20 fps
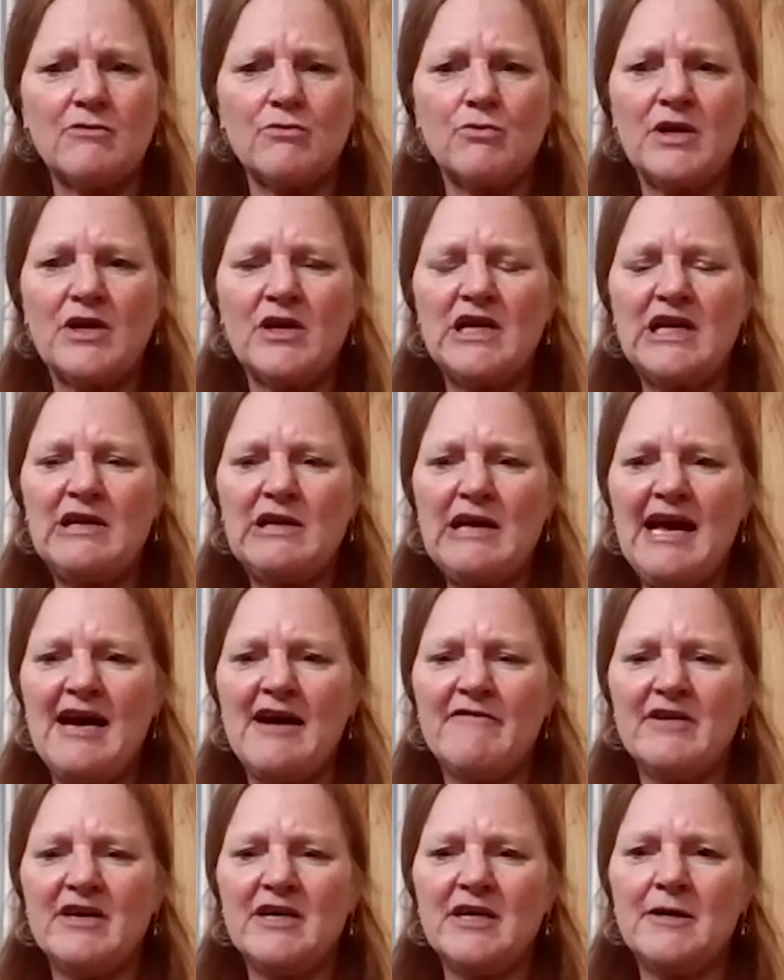We
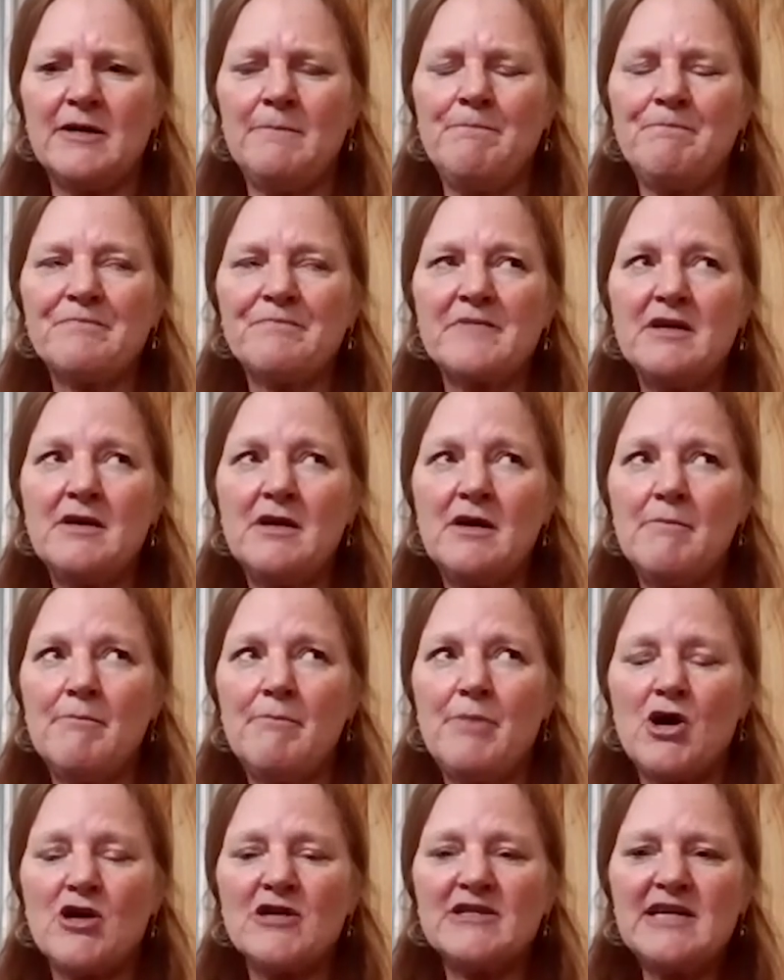have a
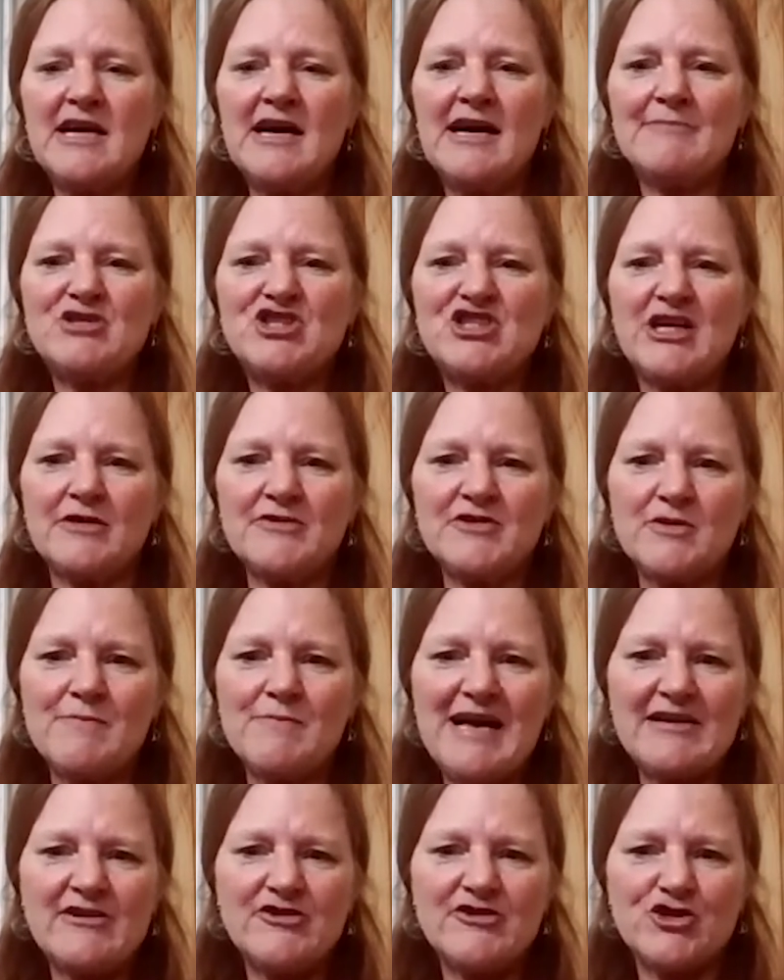part-time shelter
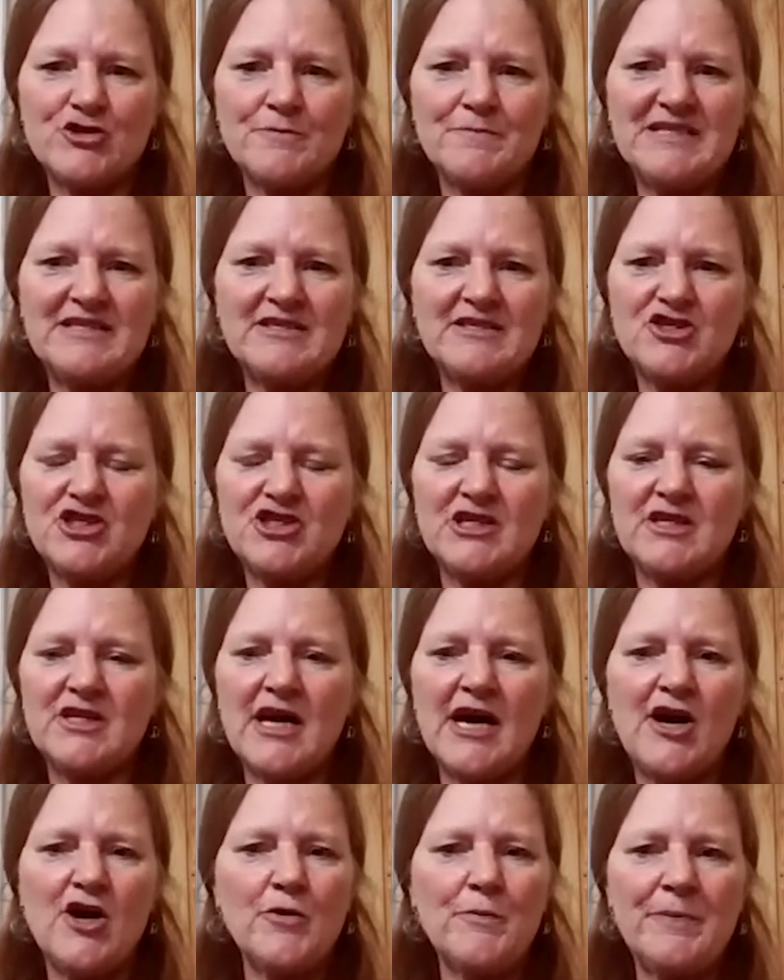manager position
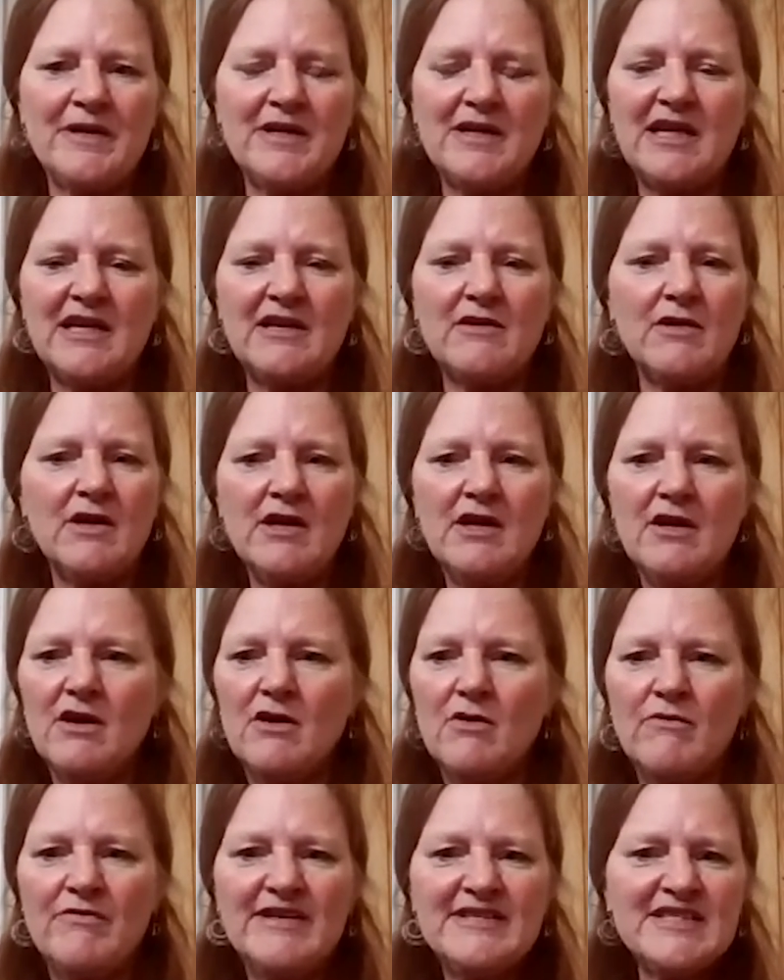open, and
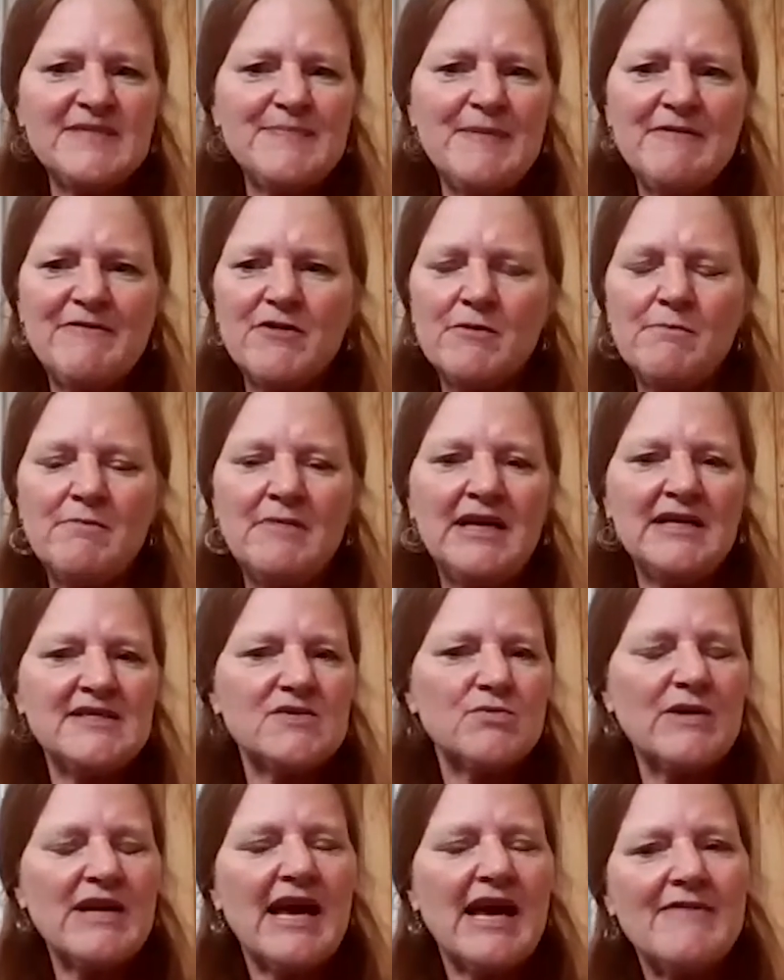this has been for
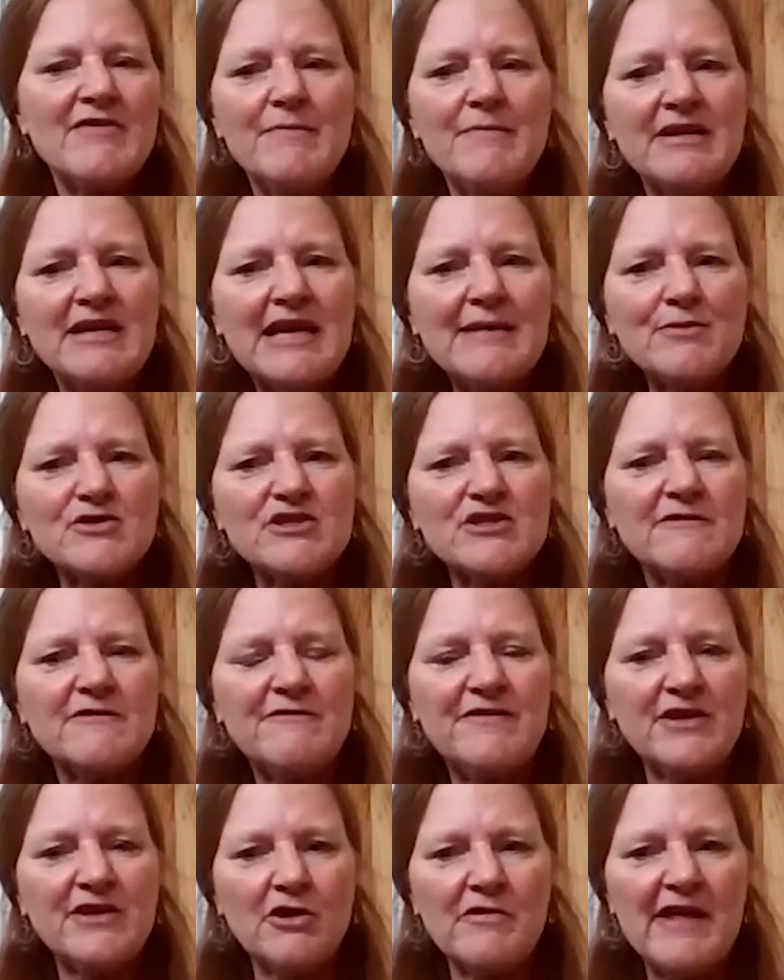months. We haven't been able to
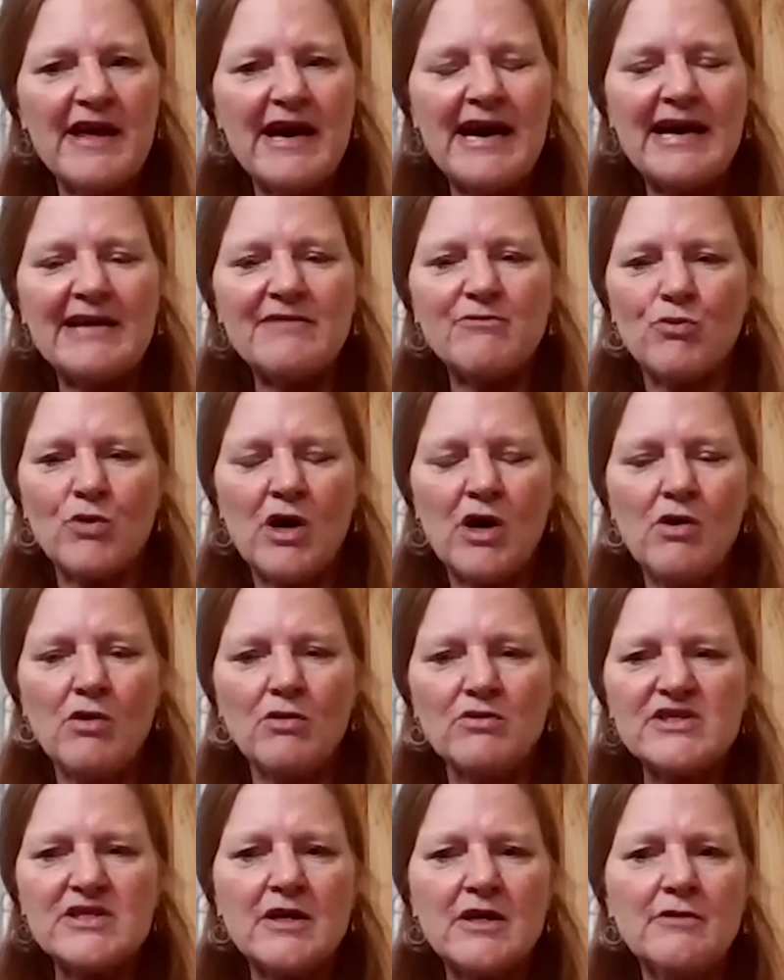fill that
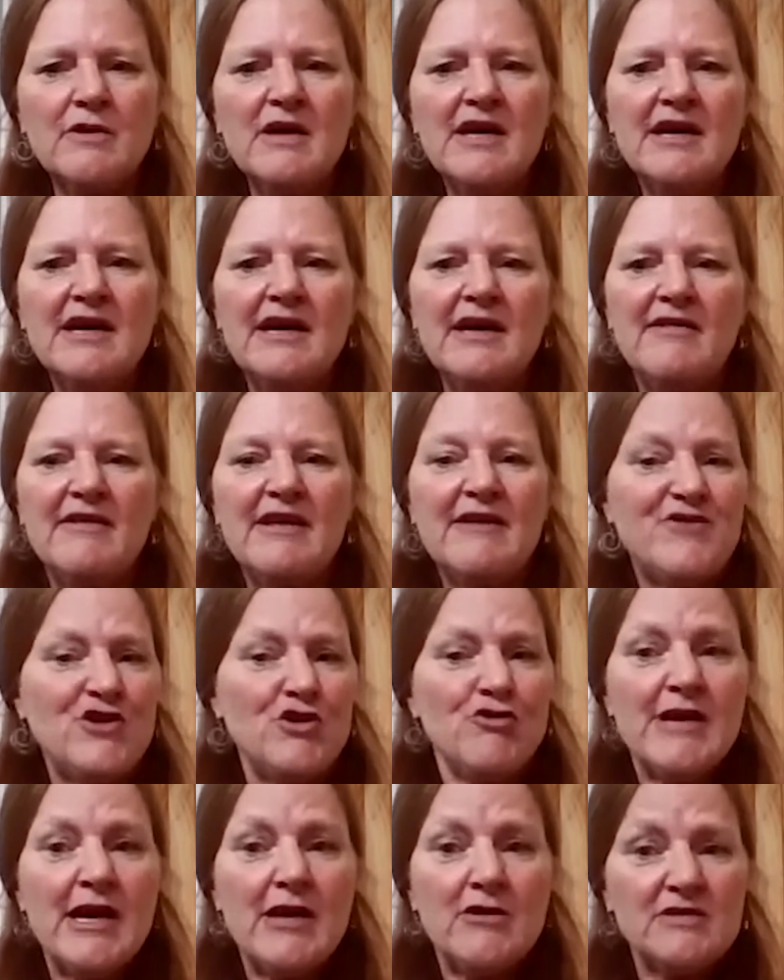role. So if
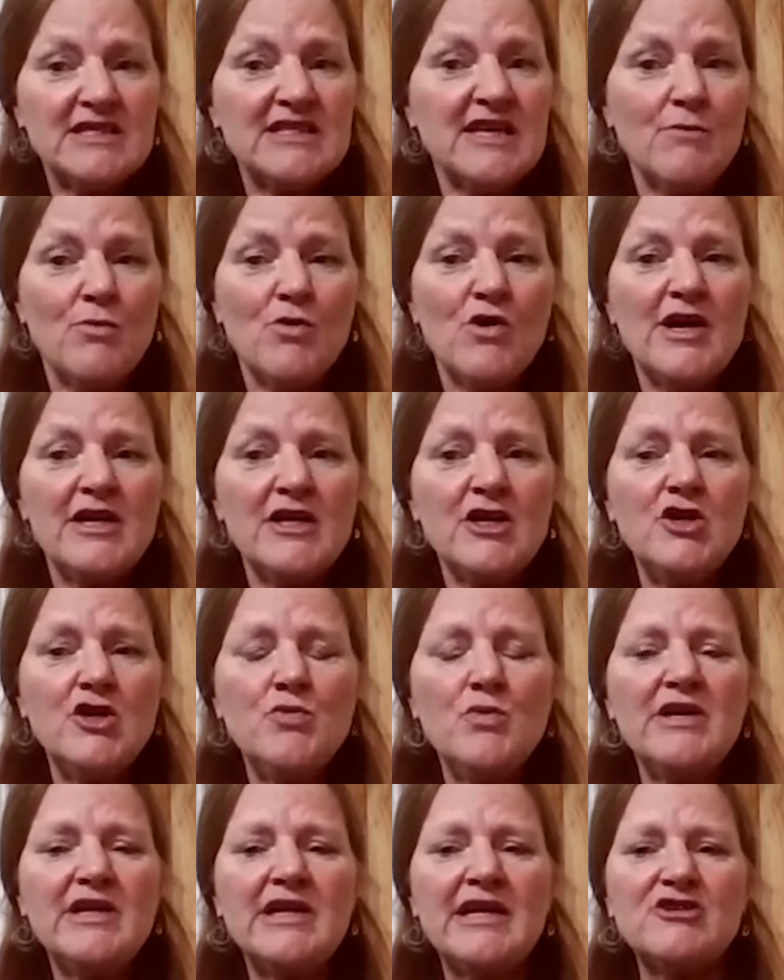you know someone who
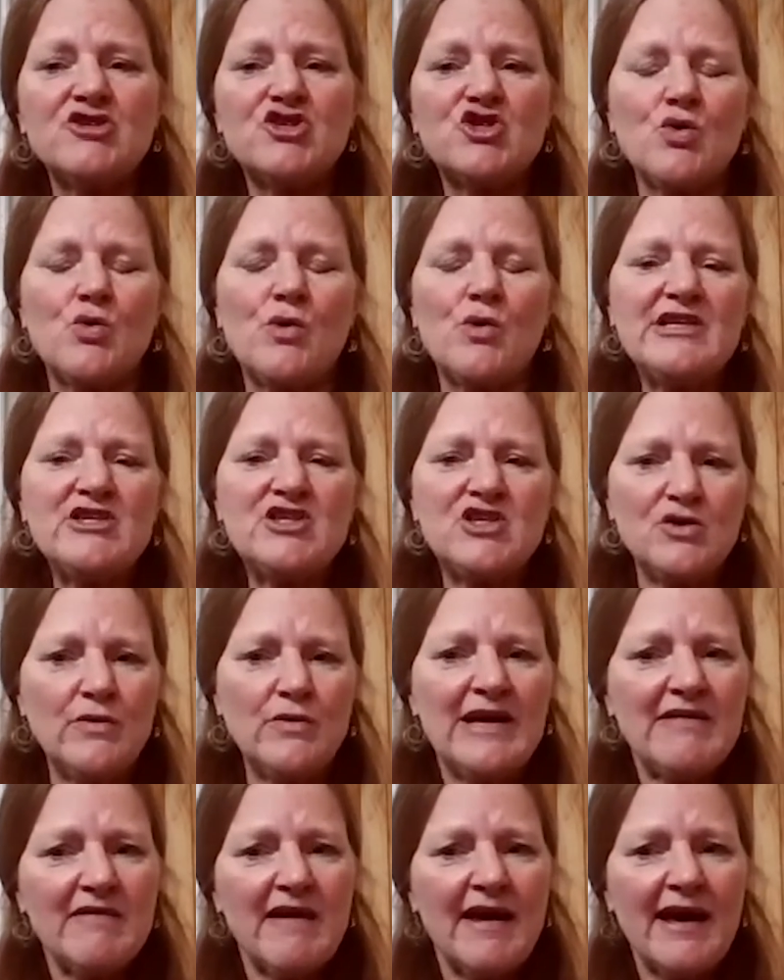would enjoy
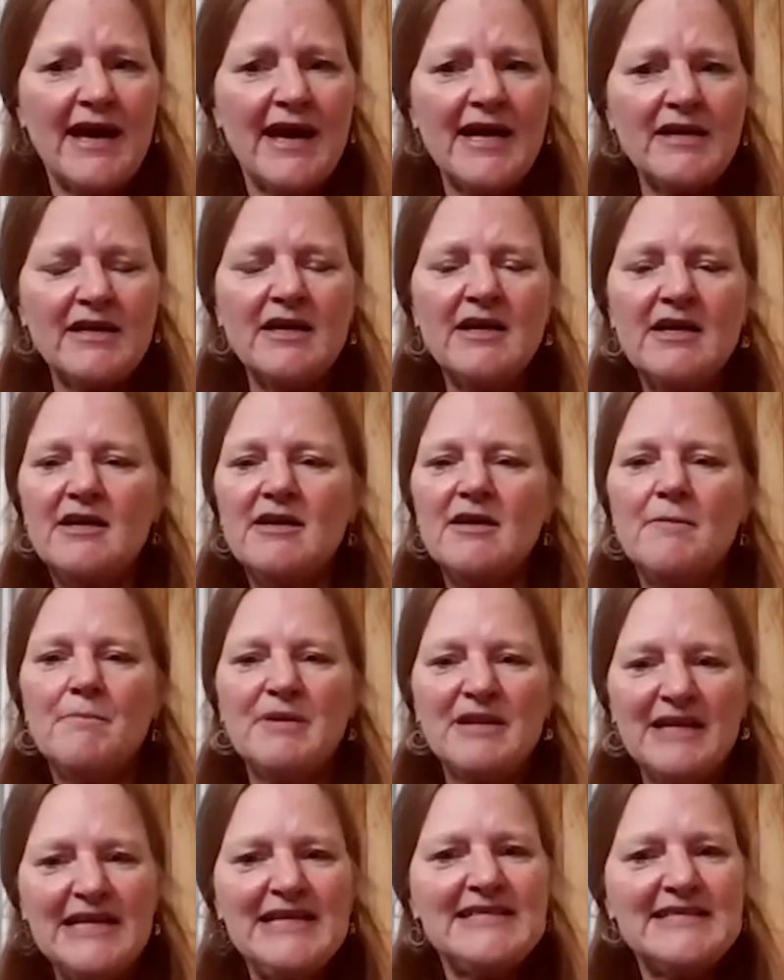doing that,
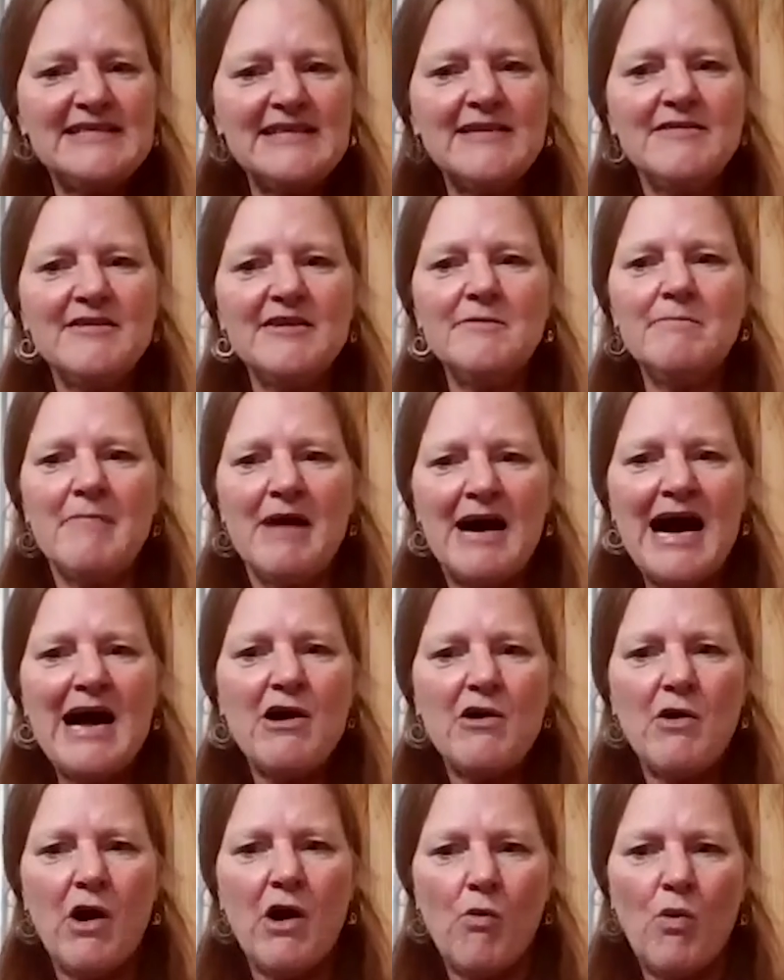please send them
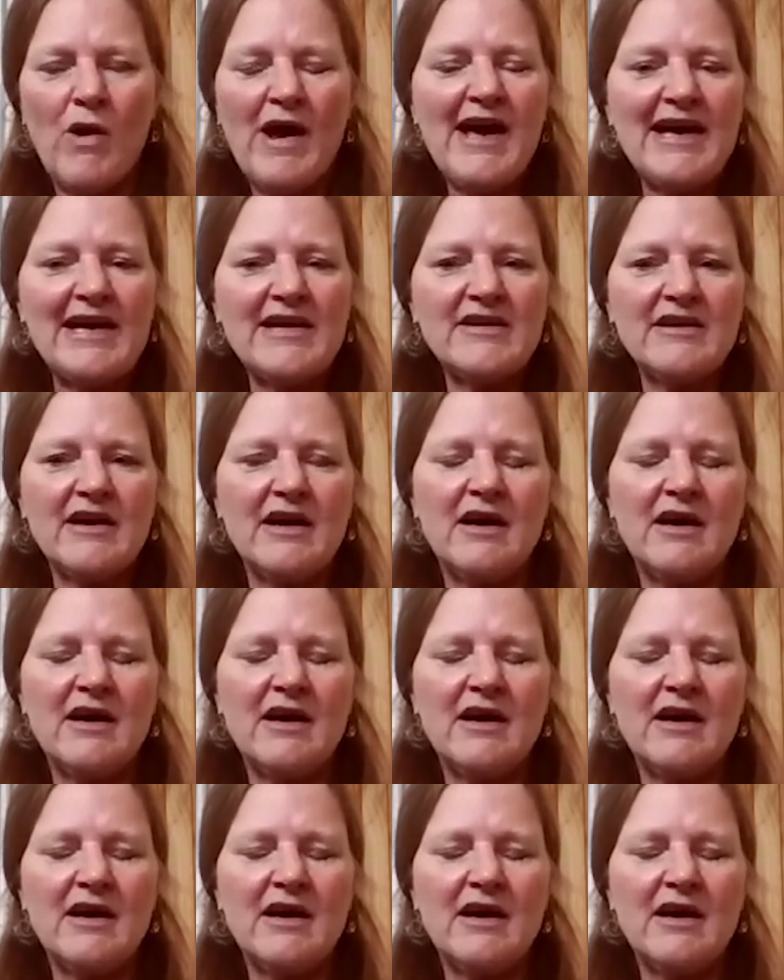my way.